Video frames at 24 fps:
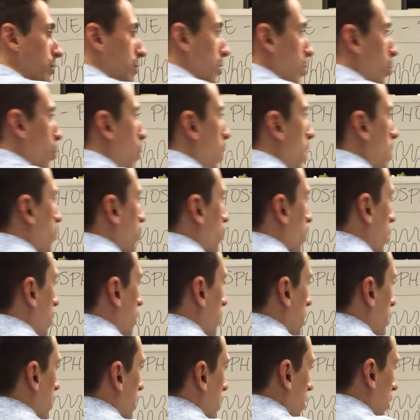So, one role
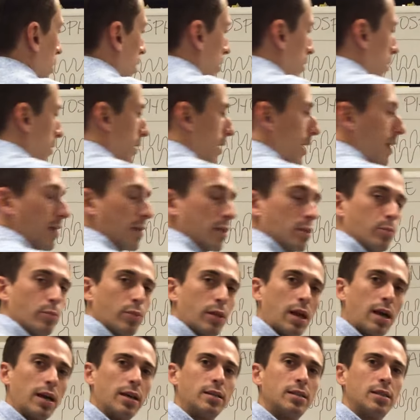that the glycocalyx
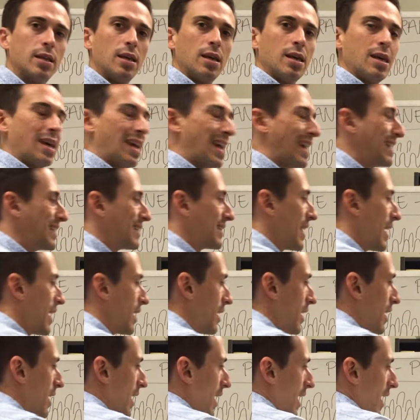plays is
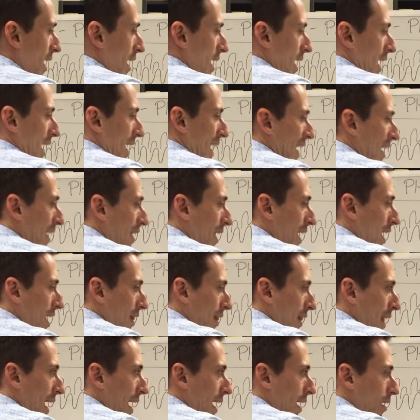that it
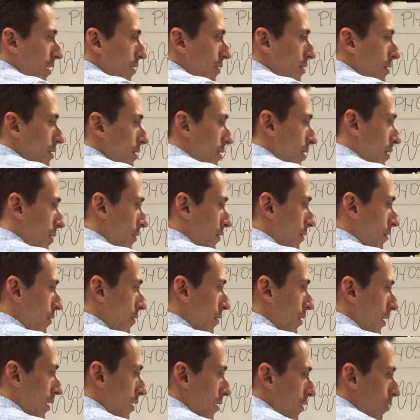allows
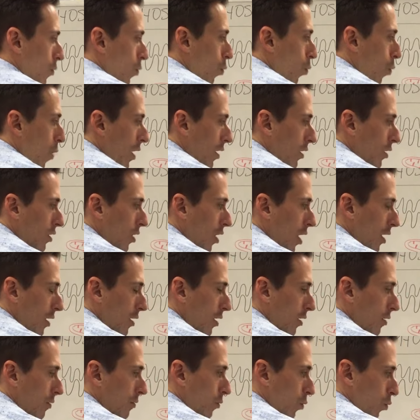one
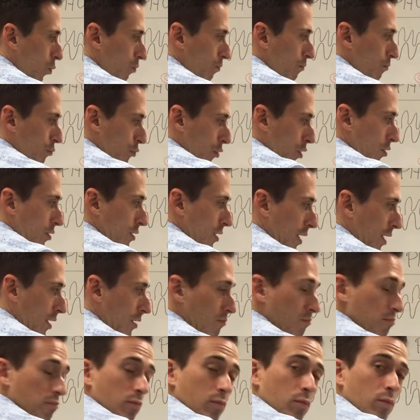
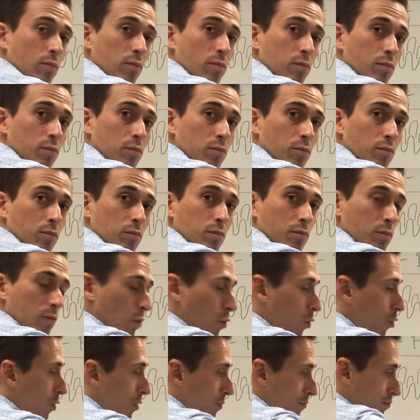glycoprotein
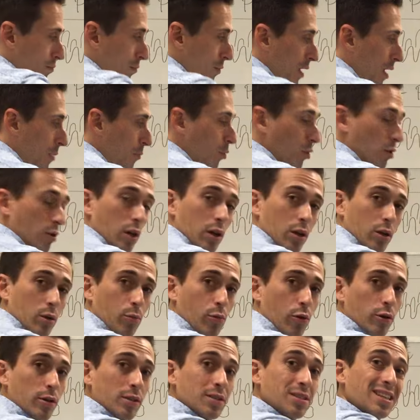or a number of
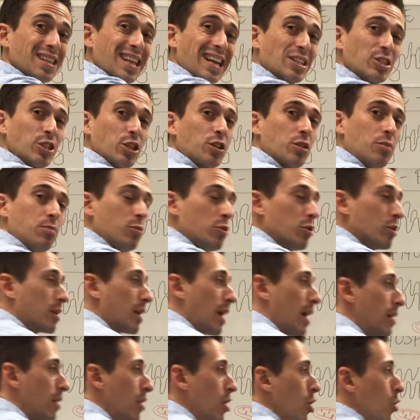glycoproteins can actually
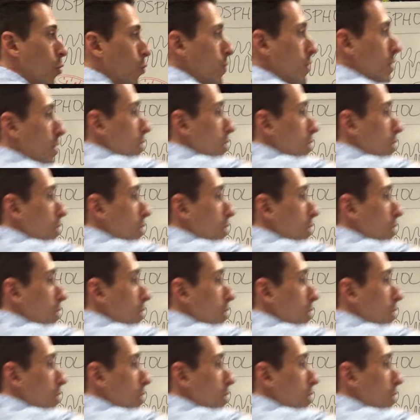communicate with the